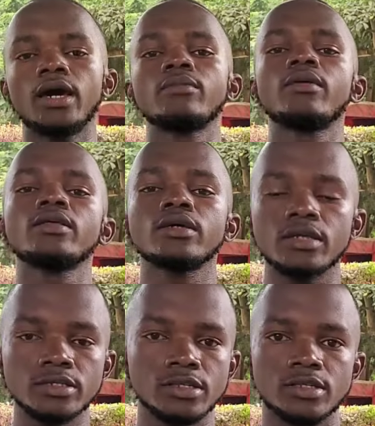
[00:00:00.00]
And by the way,
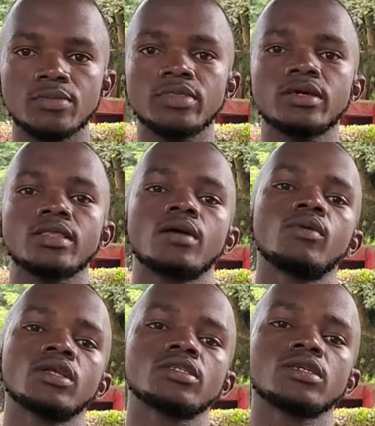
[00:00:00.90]
it is the same thing that
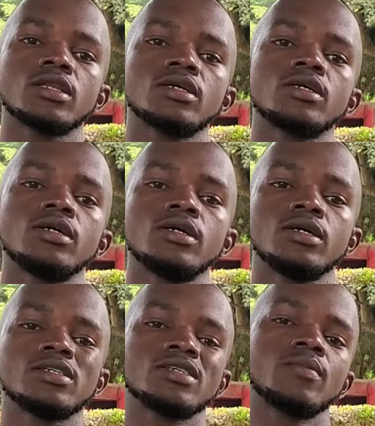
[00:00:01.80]
I'm always telling
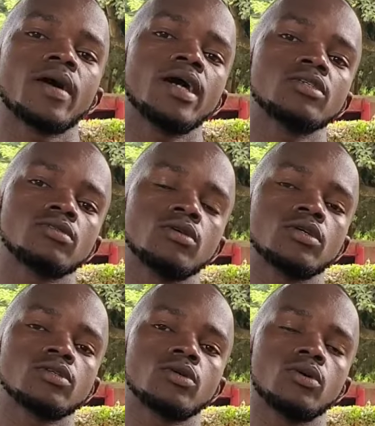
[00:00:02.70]
some guys
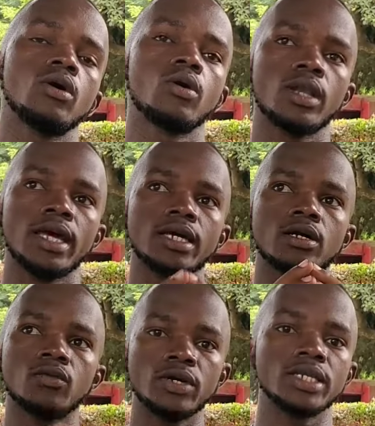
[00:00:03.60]
who are like
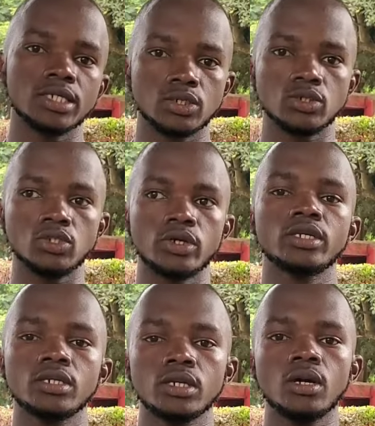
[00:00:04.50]
willing to
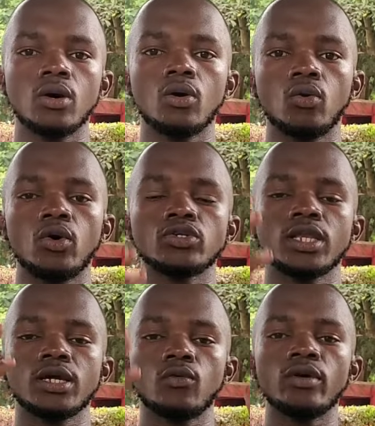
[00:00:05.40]
join, or who are
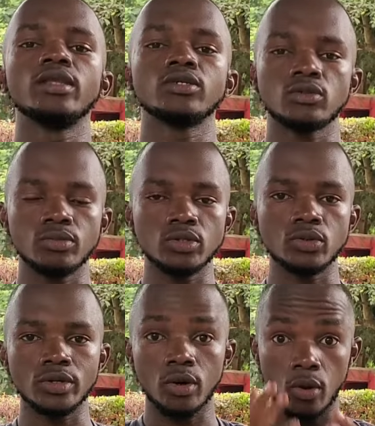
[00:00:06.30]
like willing to be
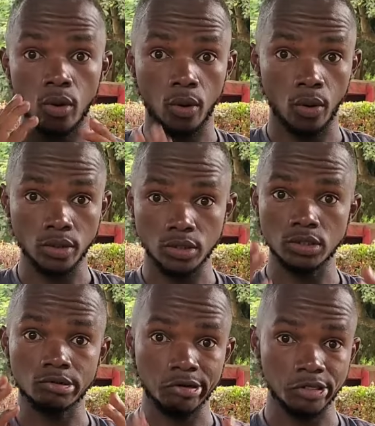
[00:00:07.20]
doing
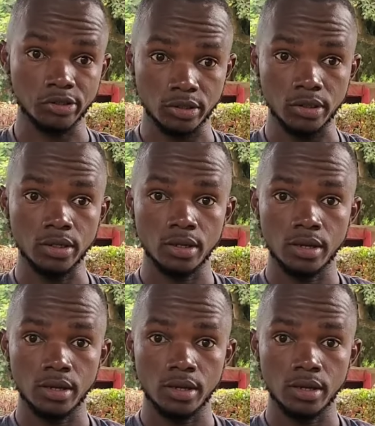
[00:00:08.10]
content creation.